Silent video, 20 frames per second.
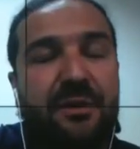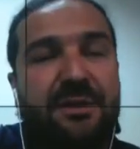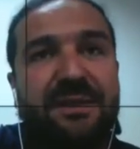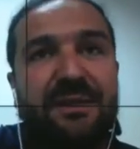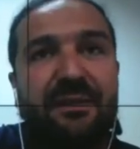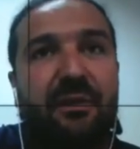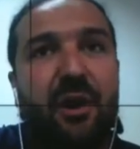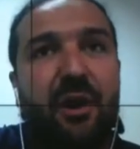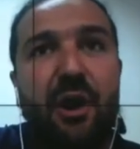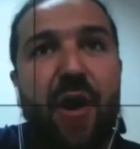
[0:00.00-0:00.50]

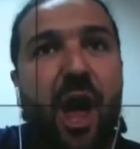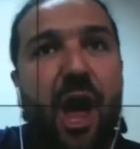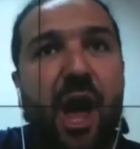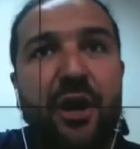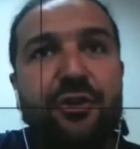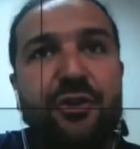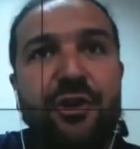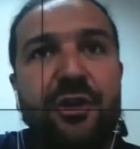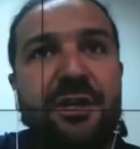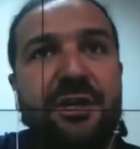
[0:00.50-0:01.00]
several
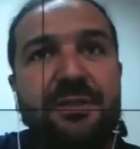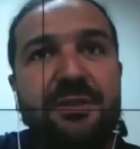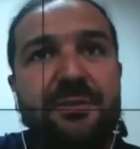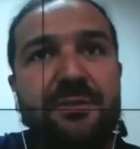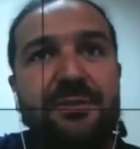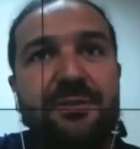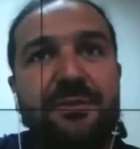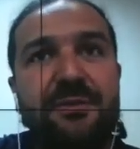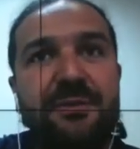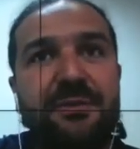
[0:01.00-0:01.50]
hundreds
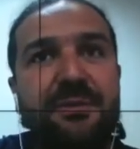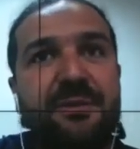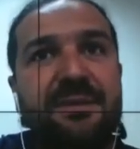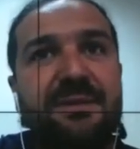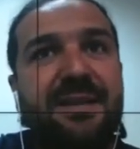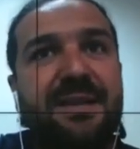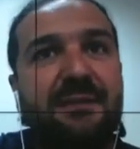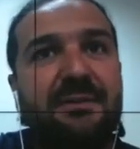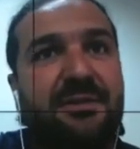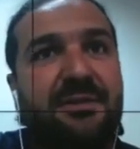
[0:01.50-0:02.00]
to
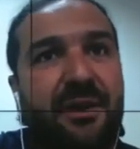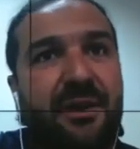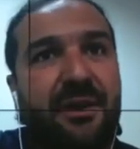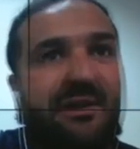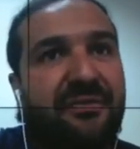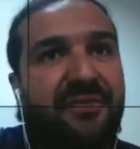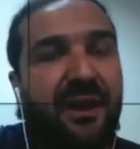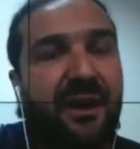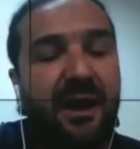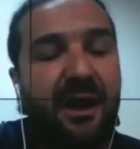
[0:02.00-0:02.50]
thousands
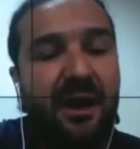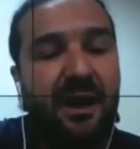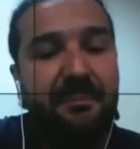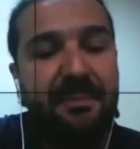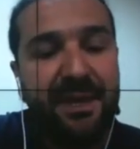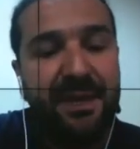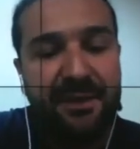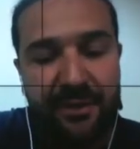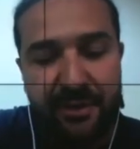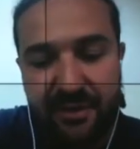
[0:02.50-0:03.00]
of
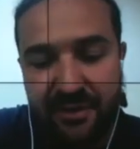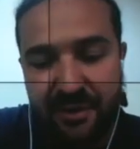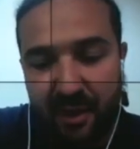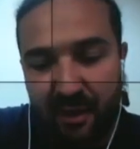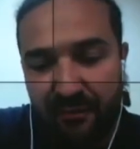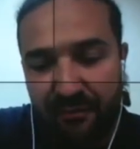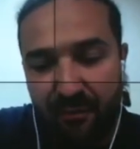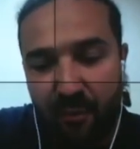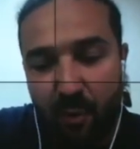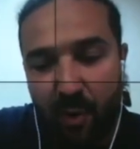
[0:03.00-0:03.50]
meters
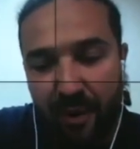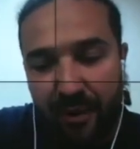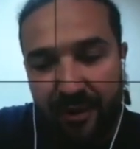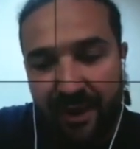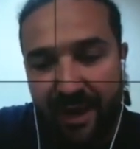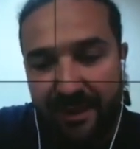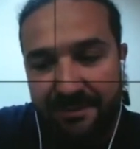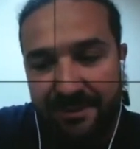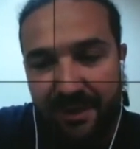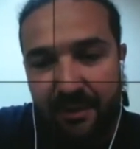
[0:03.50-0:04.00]
of water
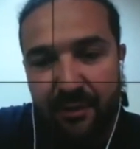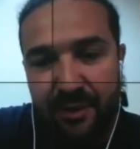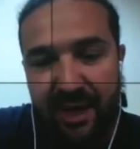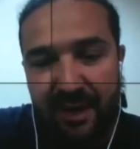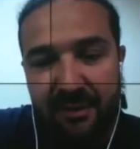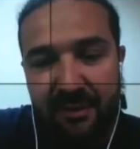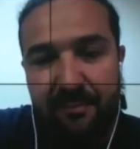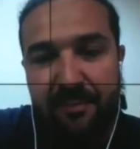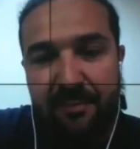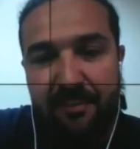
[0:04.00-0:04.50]
depth, and you
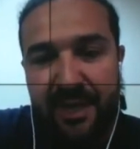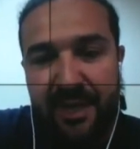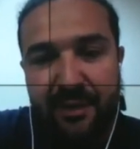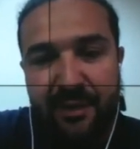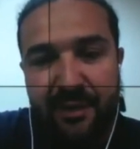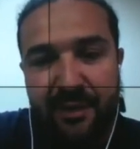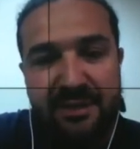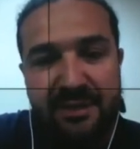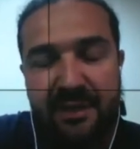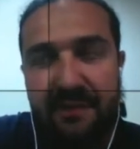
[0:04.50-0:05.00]
can
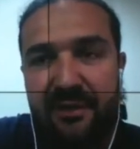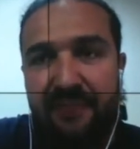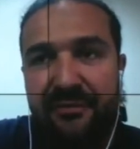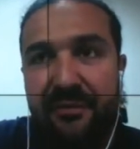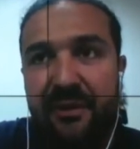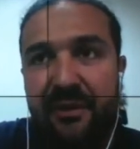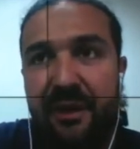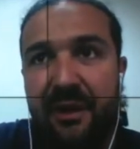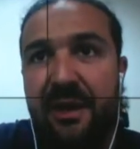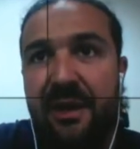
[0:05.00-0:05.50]
penetrate of
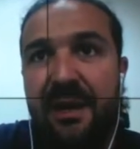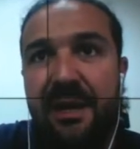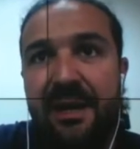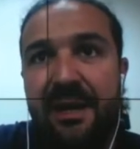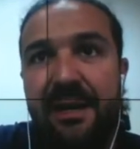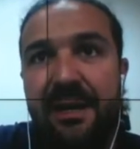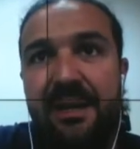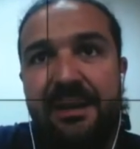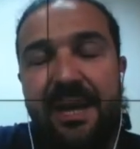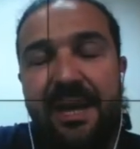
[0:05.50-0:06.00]

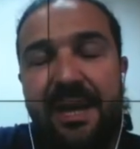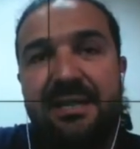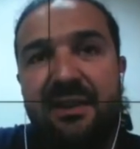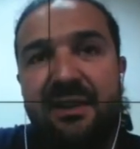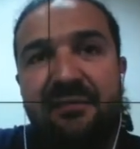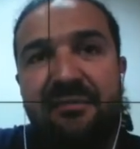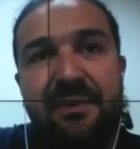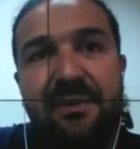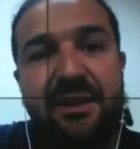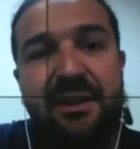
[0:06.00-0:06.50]
tens
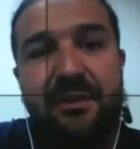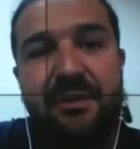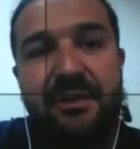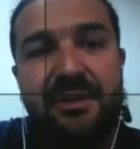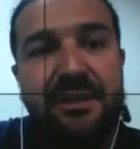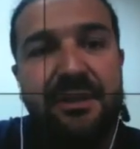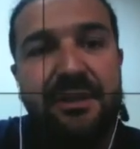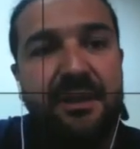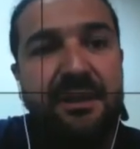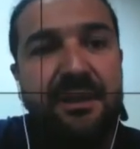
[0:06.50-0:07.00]
of meters
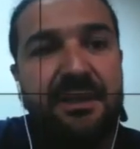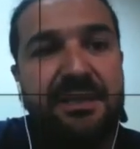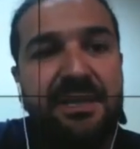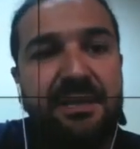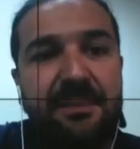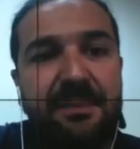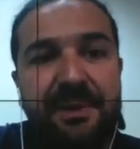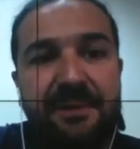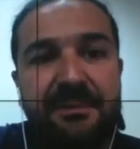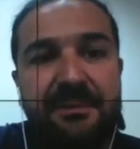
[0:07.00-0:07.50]

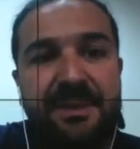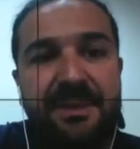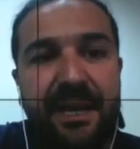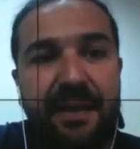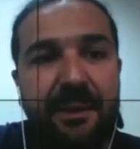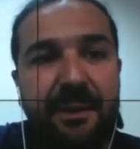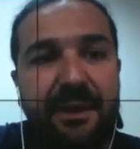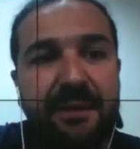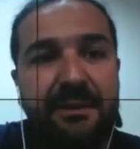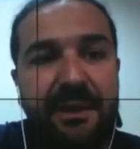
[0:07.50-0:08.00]
deep in
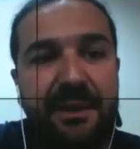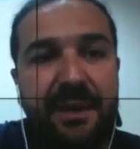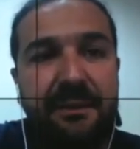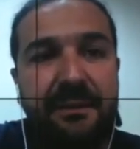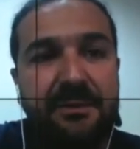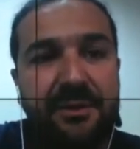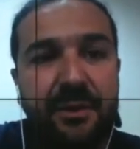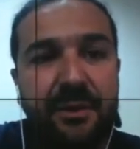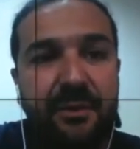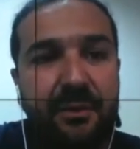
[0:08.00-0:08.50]
sediment. Yeah,
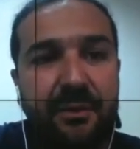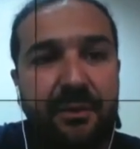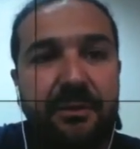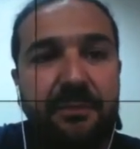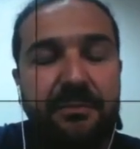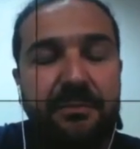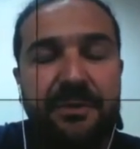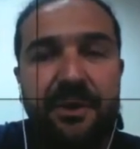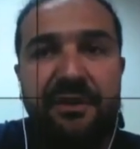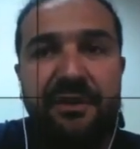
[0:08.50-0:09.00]

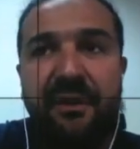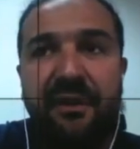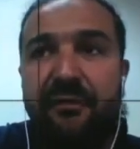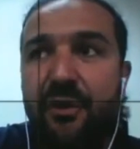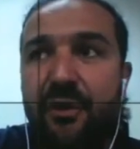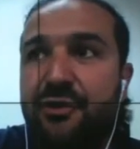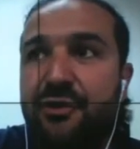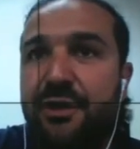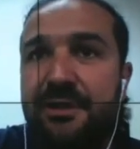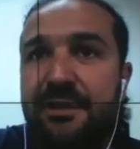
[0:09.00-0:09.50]
so
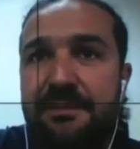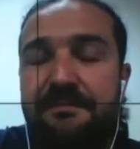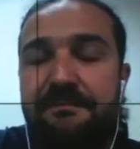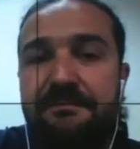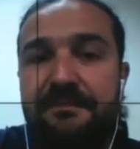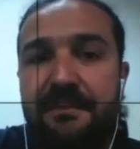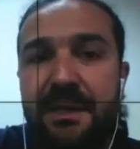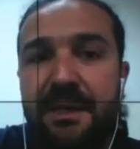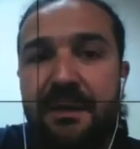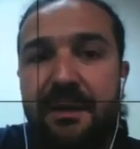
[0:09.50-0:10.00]
3500
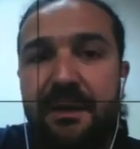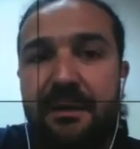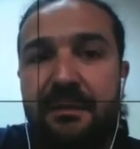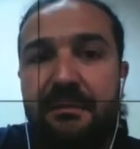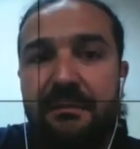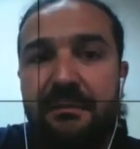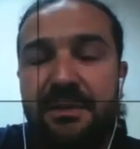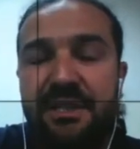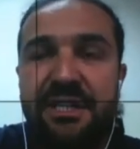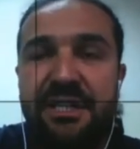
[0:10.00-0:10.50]

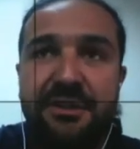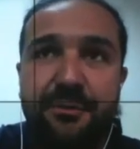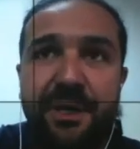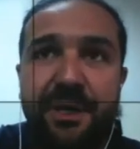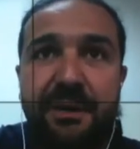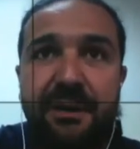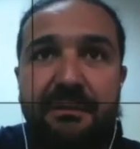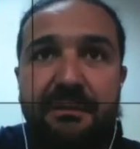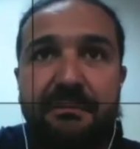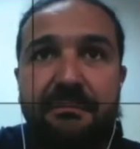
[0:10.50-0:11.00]

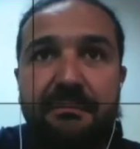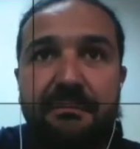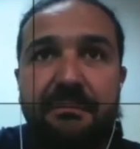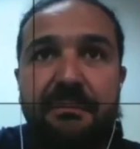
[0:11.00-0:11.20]
T3.